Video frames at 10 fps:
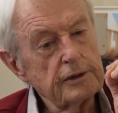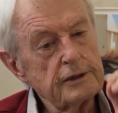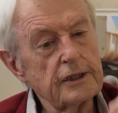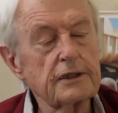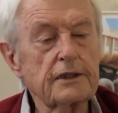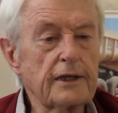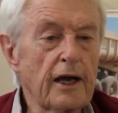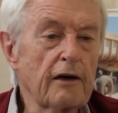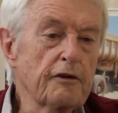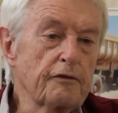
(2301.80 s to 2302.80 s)
just
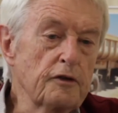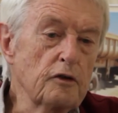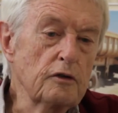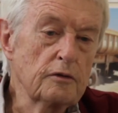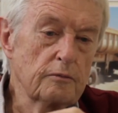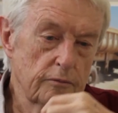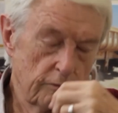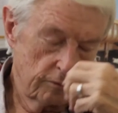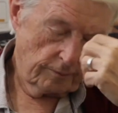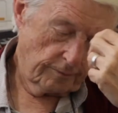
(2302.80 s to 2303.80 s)
have a few
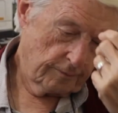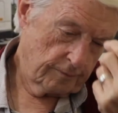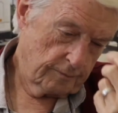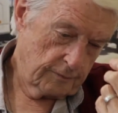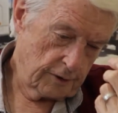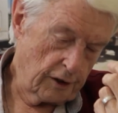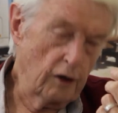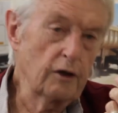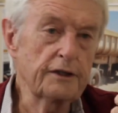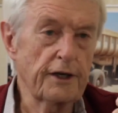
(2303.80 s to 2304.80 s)
roller